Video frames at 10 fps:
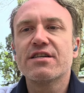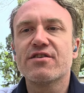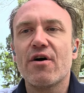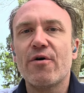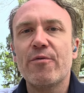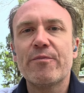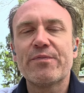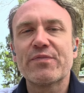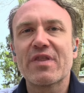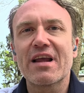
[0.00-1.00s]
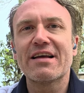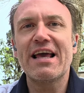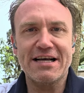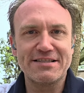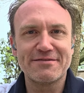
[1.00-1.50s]
So
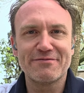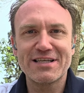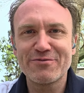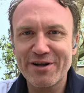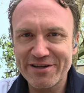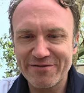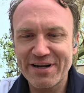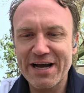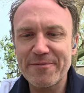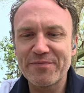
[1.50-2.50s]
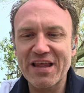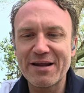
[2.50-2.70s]
yes, that's what I'll leave it at.